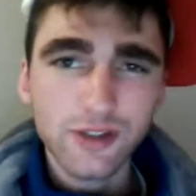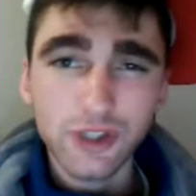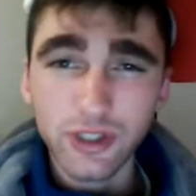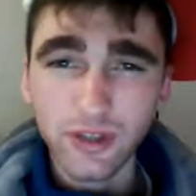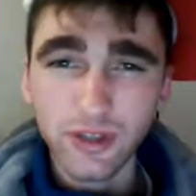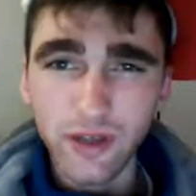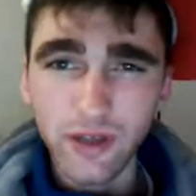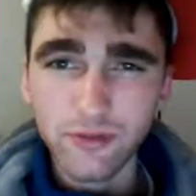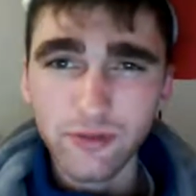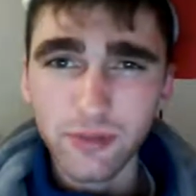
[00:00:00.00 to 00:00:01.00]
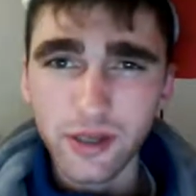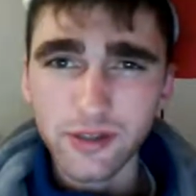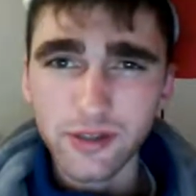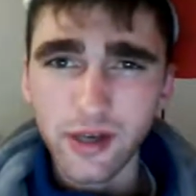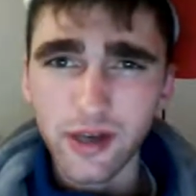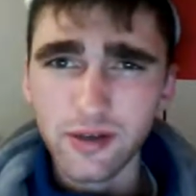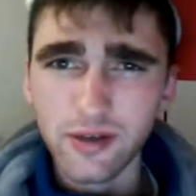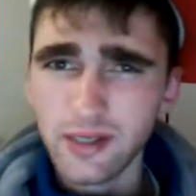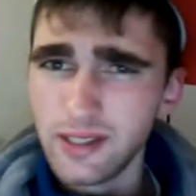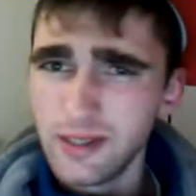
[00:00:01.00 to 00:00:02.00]
chili flavoured peas I had,
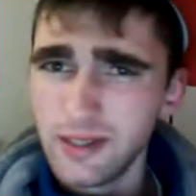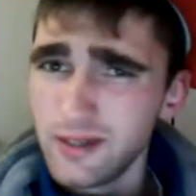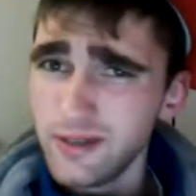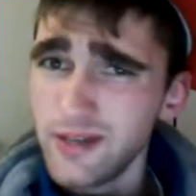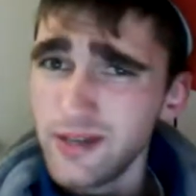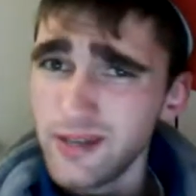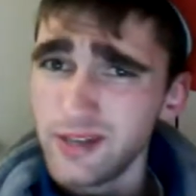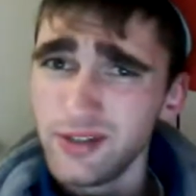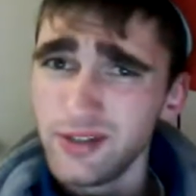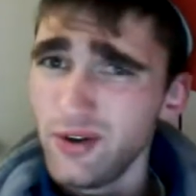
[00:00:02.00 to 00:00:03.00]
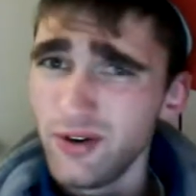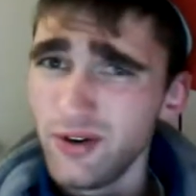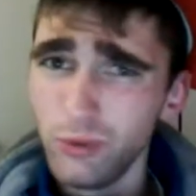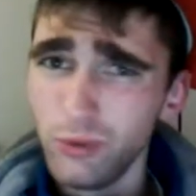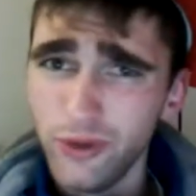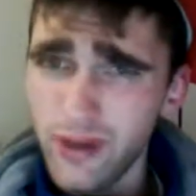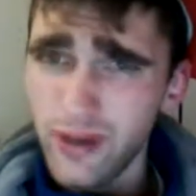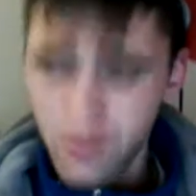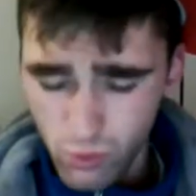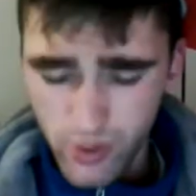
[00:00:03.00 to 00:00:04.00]
they tasted horrible. They
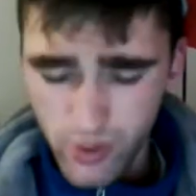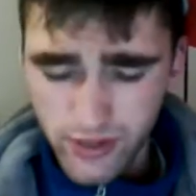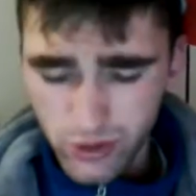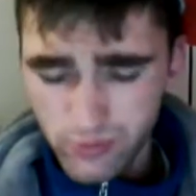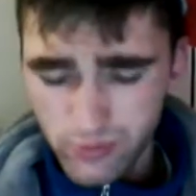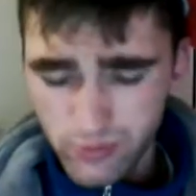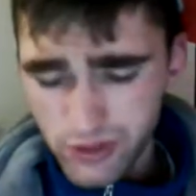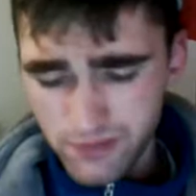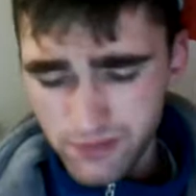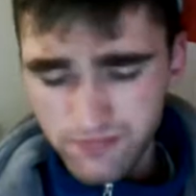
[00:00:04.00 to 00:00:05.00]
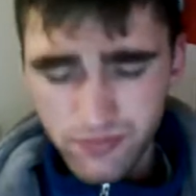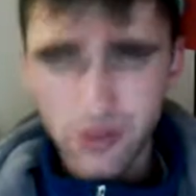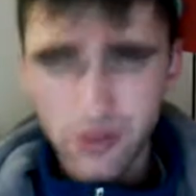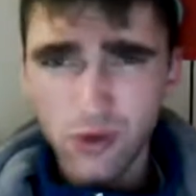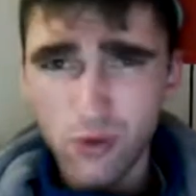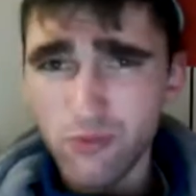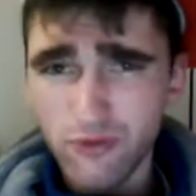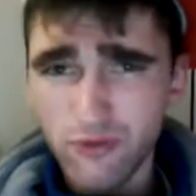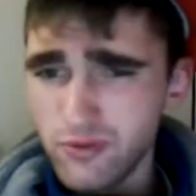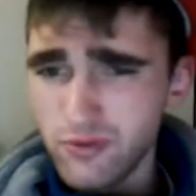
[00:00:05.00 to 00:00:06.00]
had way too much
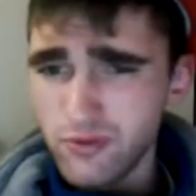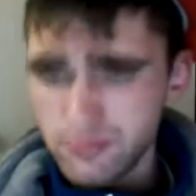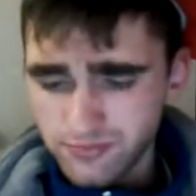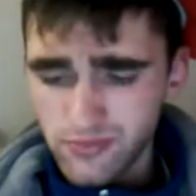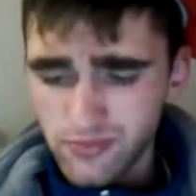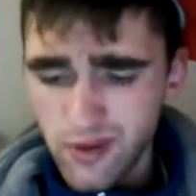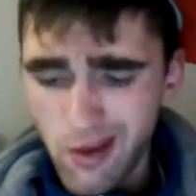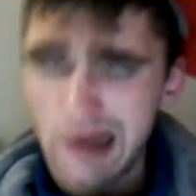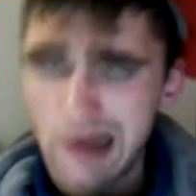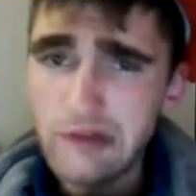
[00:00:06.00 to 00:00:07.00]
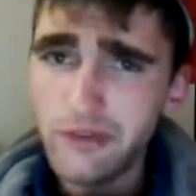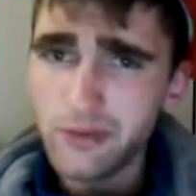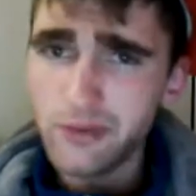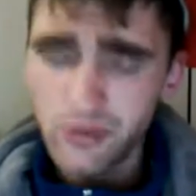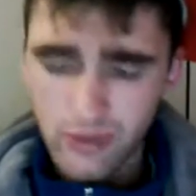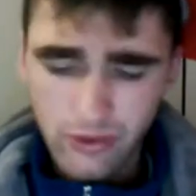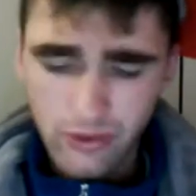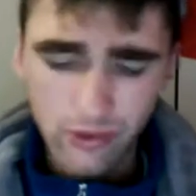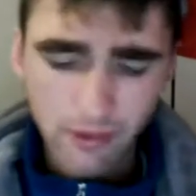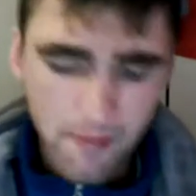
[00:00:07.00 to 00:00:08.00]
oomph, if that's what you want to
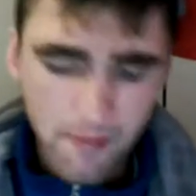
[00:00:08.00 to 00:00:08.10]
call it.